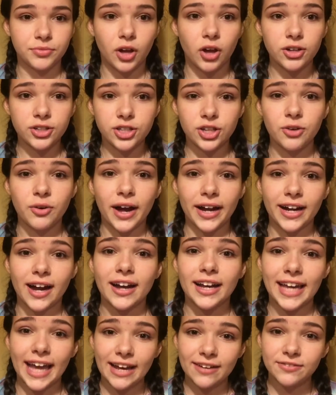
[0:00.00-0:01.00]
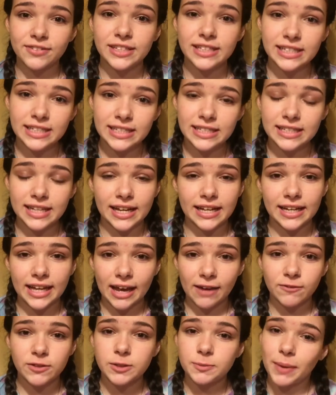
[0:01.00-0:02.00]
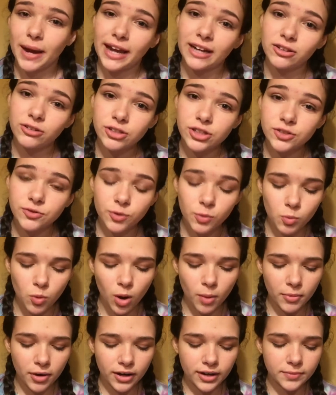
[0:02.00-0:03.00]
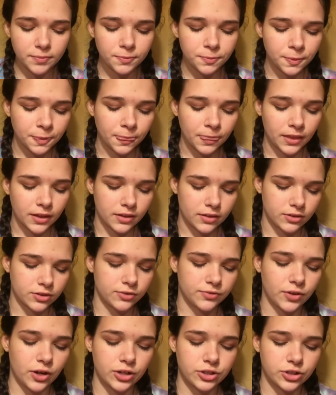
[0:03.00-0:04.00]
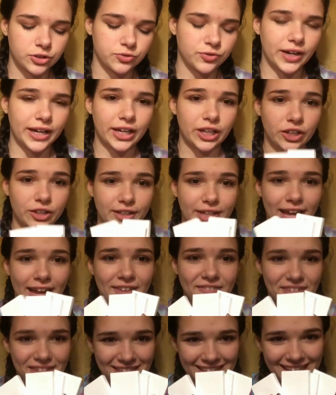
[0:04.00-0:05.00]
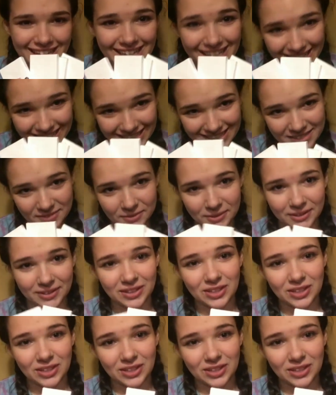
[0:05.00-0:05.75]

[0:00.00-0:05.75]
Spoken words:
Also, I got canvases and canvas panels from Walmart. So far as just regular canvases,